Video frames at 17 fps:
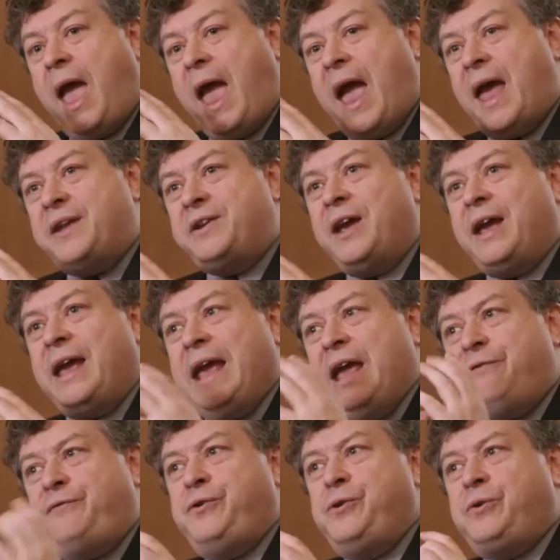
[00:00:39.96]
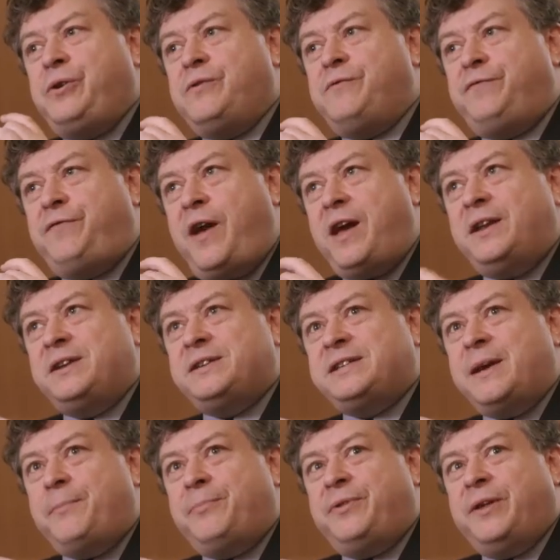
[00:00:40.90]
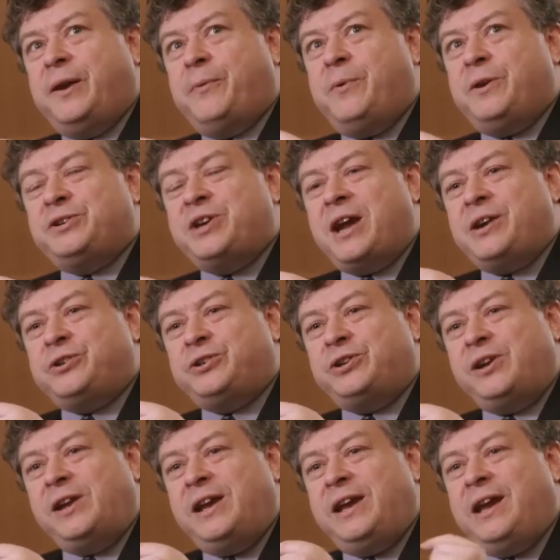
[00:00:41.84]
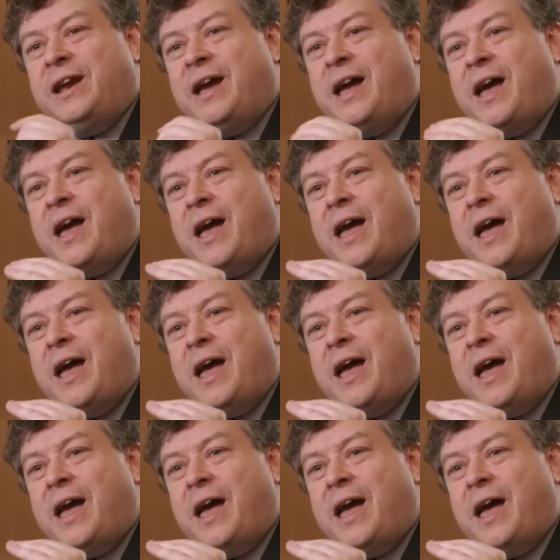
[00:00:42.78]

And if you can find something which actually,